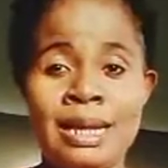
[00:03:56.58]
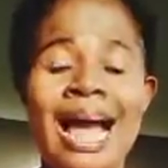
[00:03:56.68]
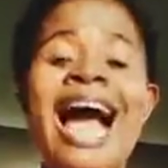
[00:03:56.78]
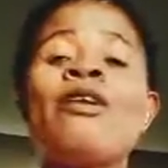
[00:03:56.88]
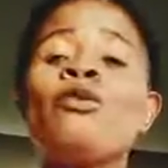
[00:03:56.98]

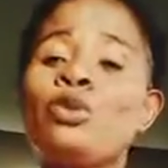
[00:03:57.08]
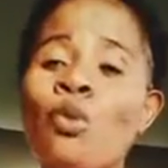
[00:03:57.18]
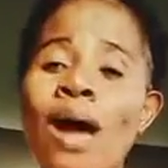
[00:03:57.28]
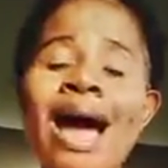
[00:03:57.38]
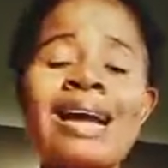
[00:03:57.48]
I
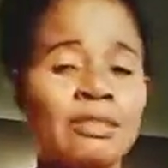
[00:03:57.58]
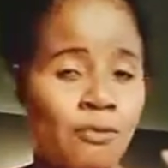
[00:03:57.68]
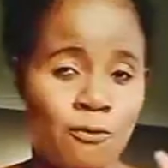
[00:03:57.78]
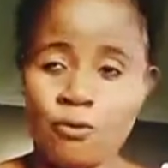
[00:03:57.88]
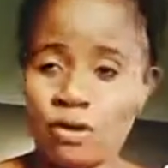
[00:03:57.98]
also ask
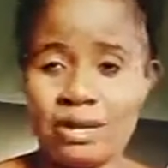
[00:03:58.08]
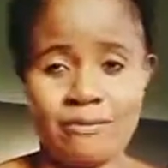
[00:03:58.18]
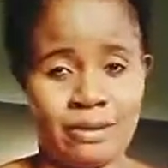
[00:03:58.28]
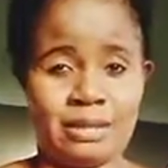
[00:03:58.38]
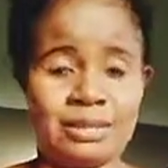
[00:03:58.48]
for
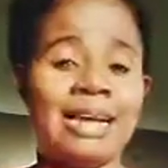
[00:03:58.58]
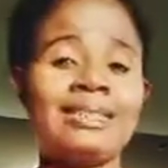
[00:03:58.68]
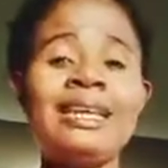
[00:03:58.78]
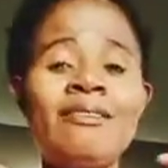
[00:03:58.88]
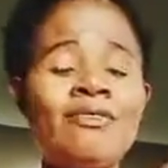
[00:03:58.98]
forgiveness,
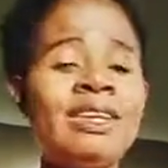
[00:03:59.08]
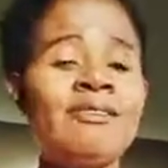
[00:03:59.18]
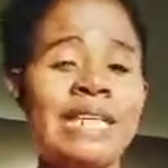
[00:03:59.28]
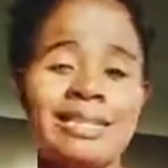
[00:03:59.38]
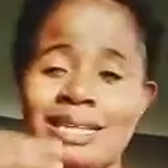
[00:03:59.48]
that even if
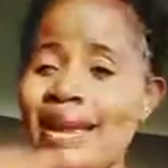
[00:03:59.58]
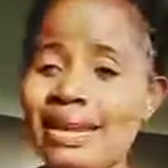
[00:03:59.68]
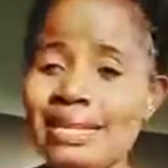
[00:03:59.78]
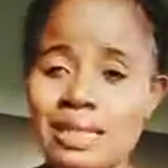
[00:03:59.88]
there is any